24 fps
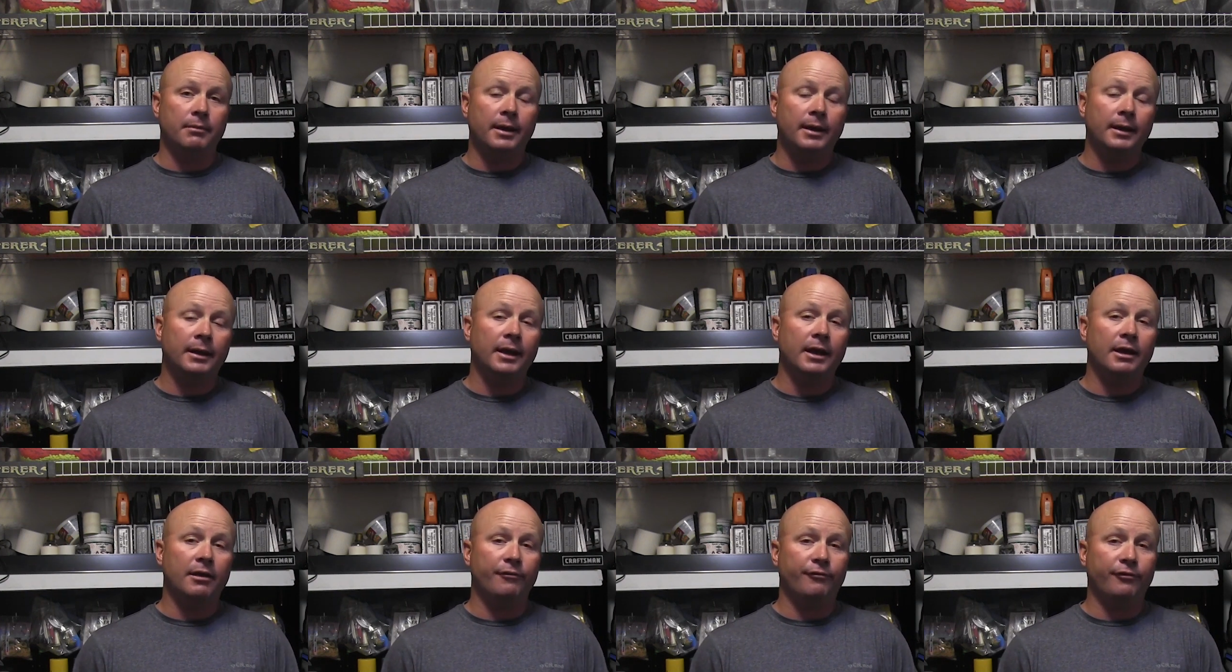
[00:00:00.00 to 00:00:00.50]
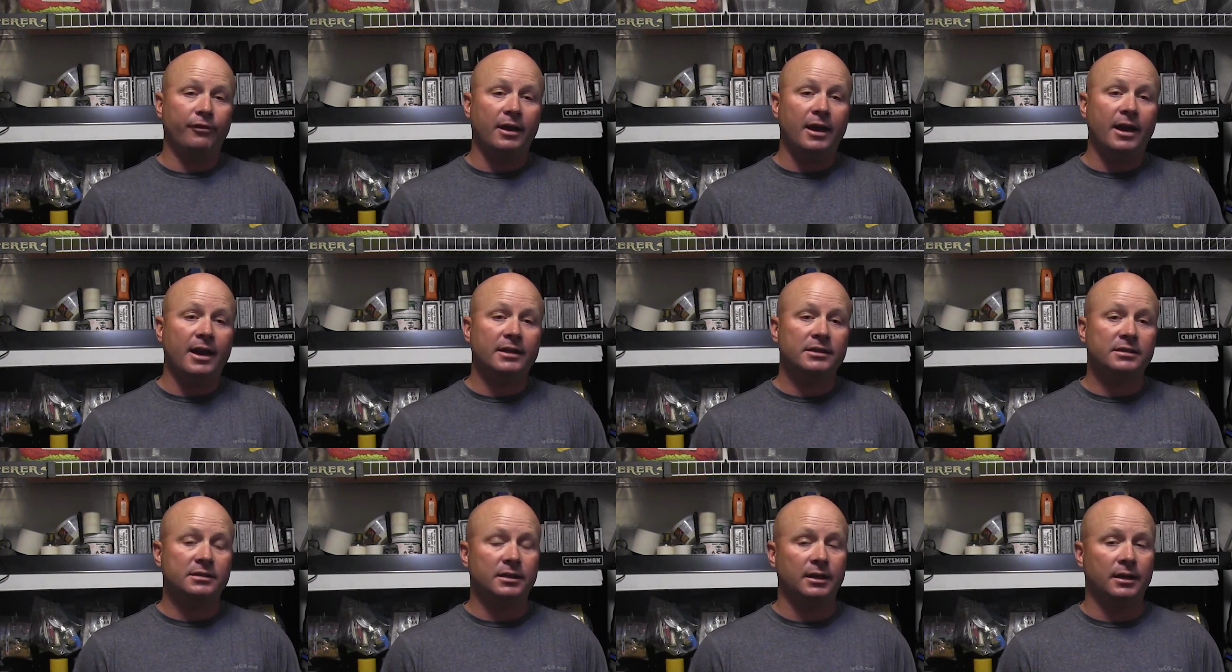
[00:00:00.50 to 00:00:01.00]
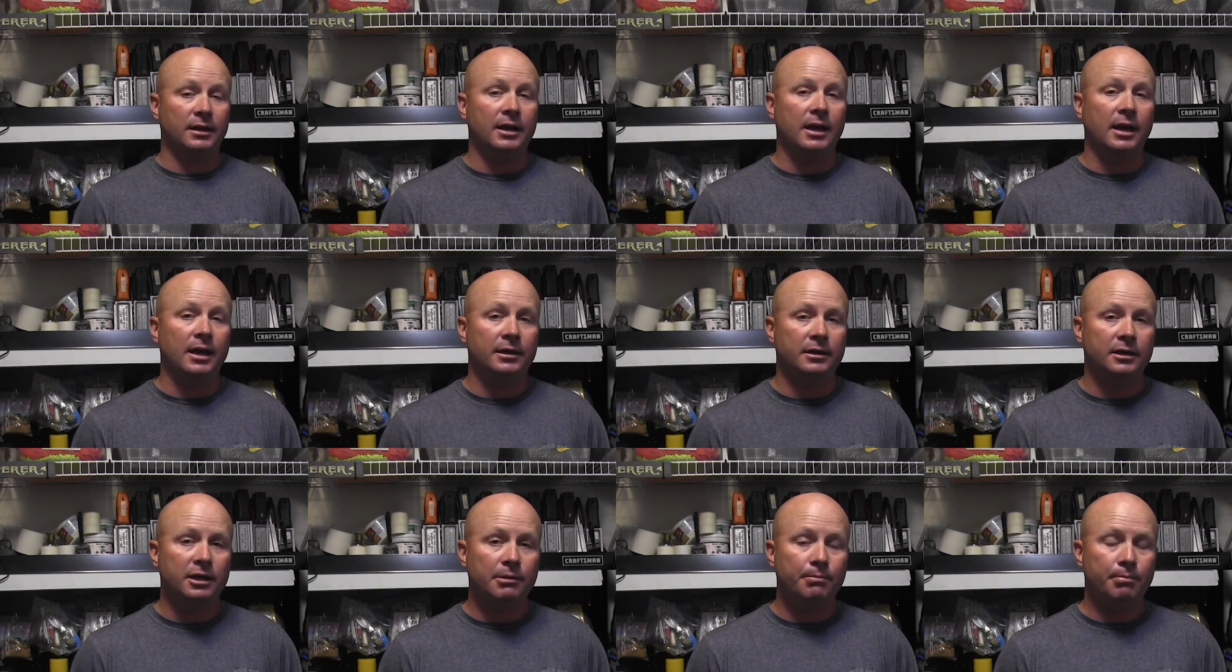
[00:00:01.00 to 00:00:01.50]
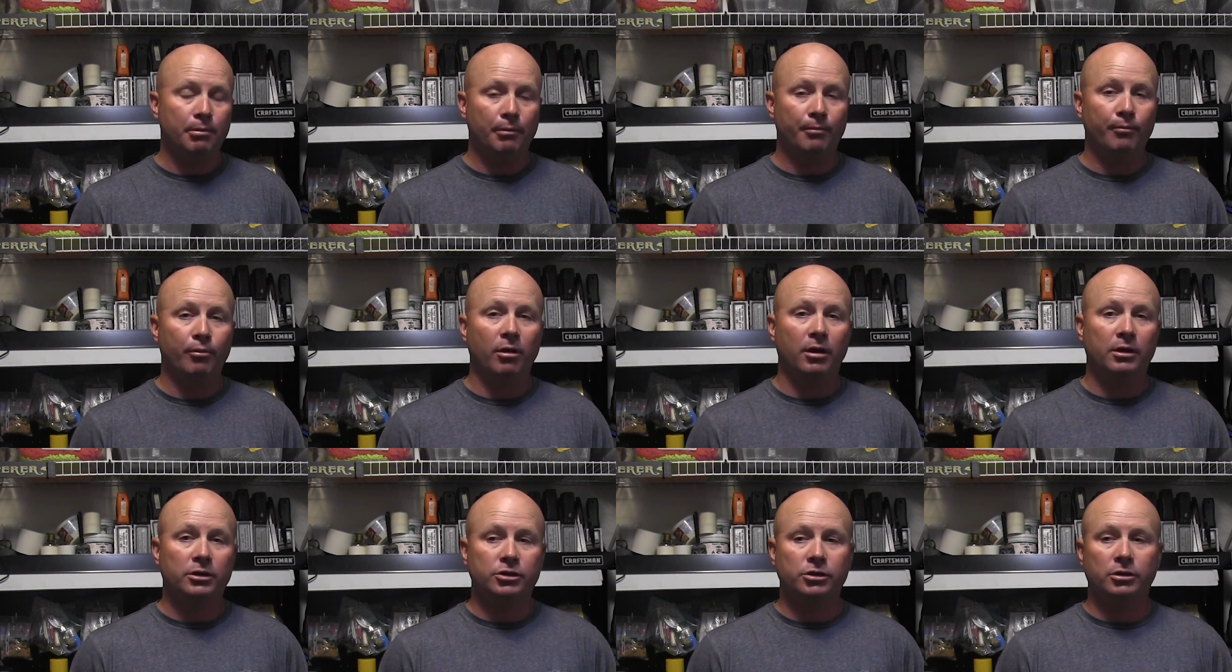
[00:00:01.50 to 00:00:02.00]
main lake flats that got deeper
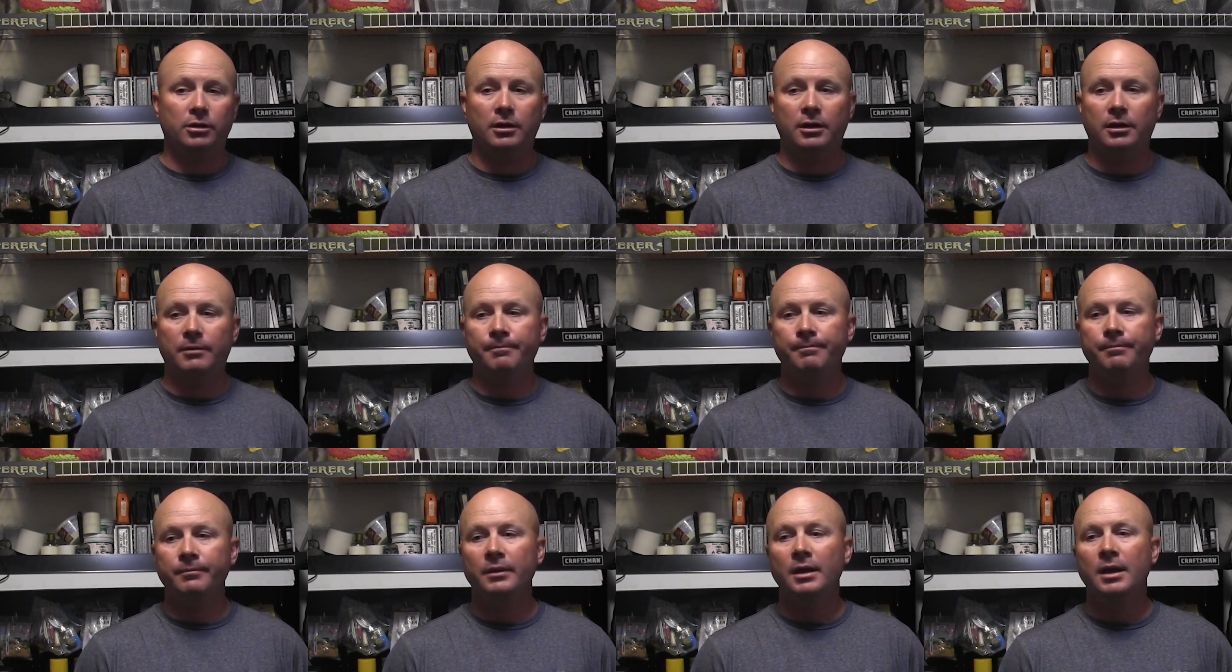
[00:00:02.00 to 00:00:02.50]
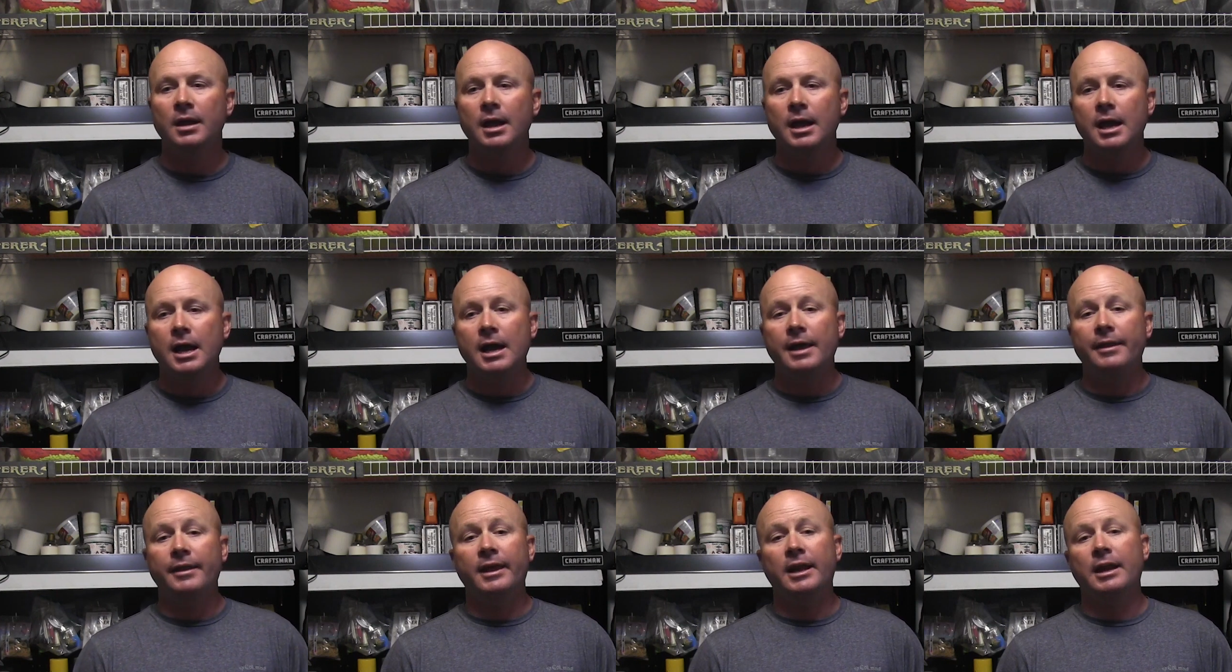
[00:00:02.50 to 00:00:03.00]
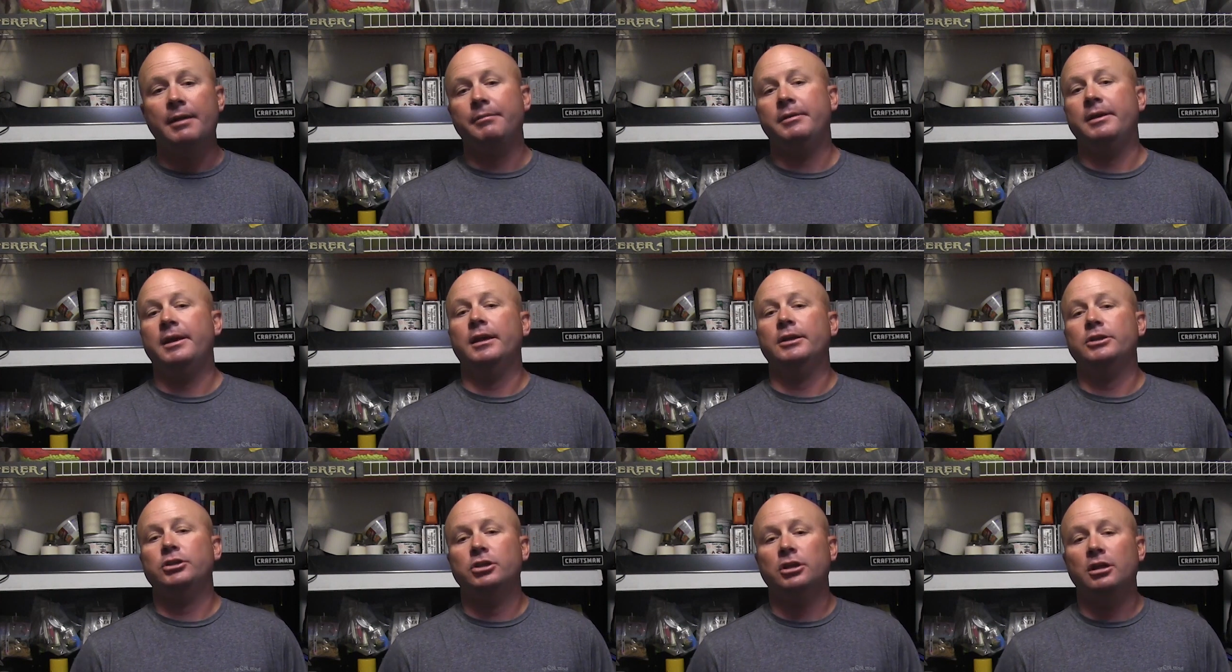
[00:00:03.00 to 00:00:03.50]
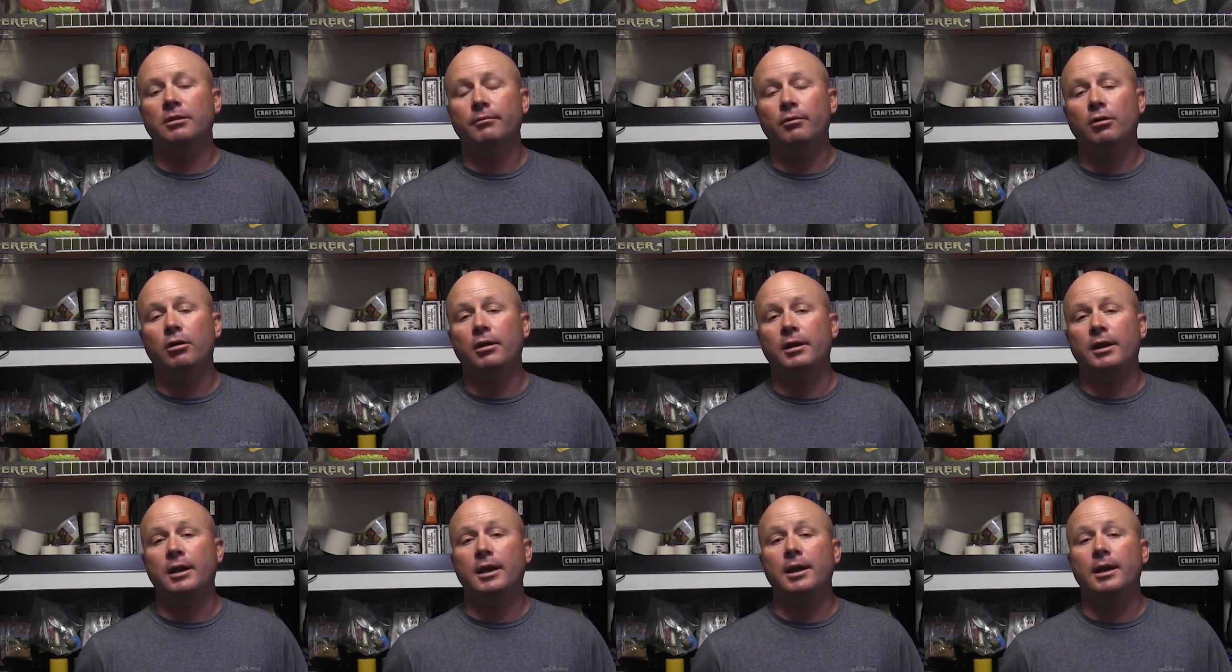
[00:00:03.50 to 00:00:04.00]
brush on them. And then I'm catching them
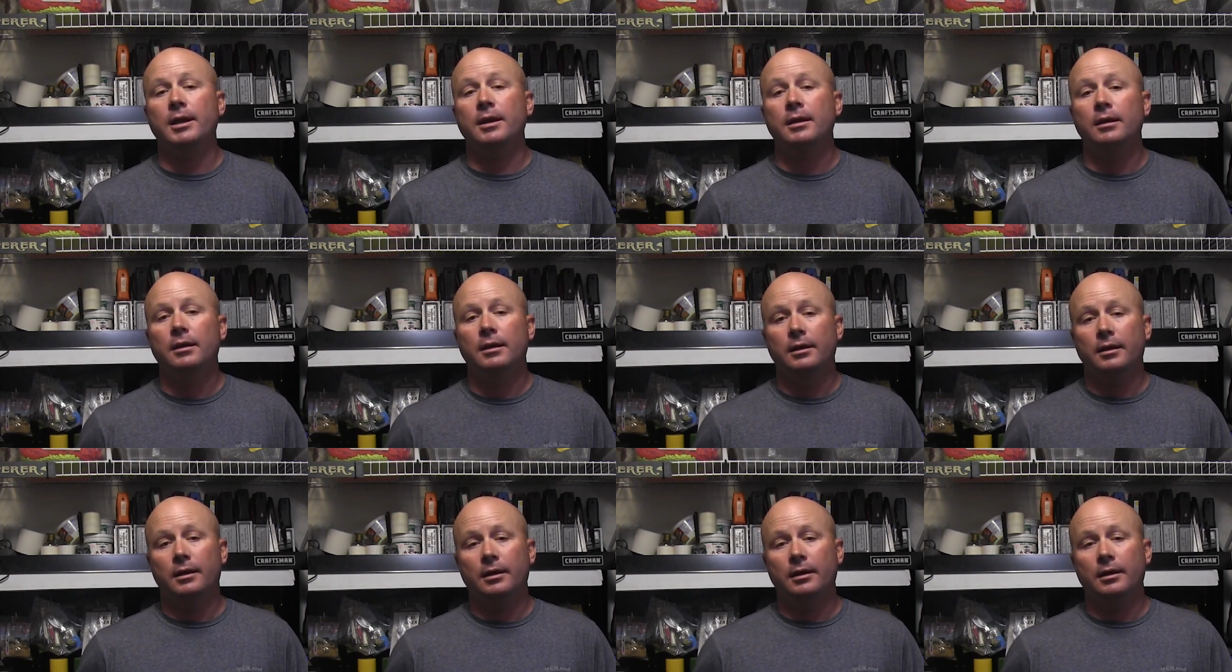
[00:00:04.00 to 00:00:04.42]
on a